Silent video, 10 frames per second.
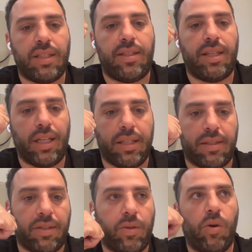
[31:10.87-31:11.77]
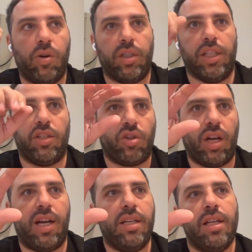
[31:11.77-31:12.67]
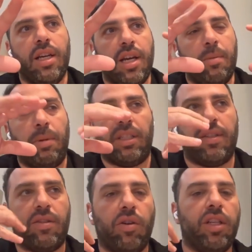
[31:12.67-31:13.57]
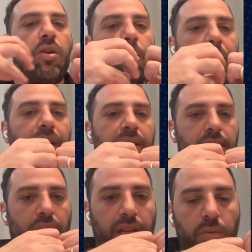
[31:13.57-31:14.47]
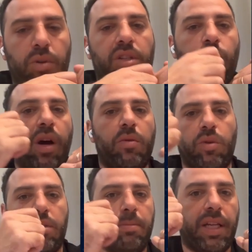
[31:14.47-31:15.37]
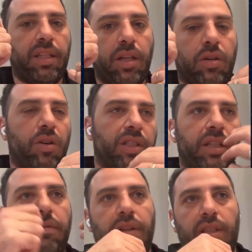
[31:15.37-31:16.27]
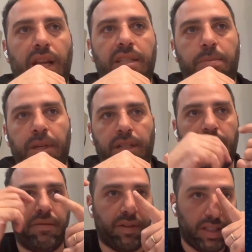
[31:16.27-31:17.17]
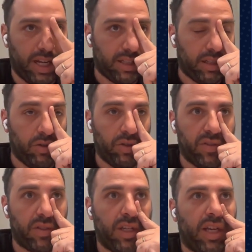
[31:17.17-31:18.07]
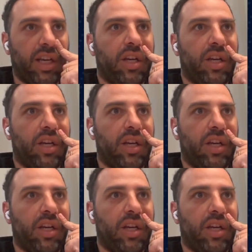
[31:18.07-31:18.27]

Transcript: necessarily score each run, but it scores the comparison, like which one was better on different aspects, different categories.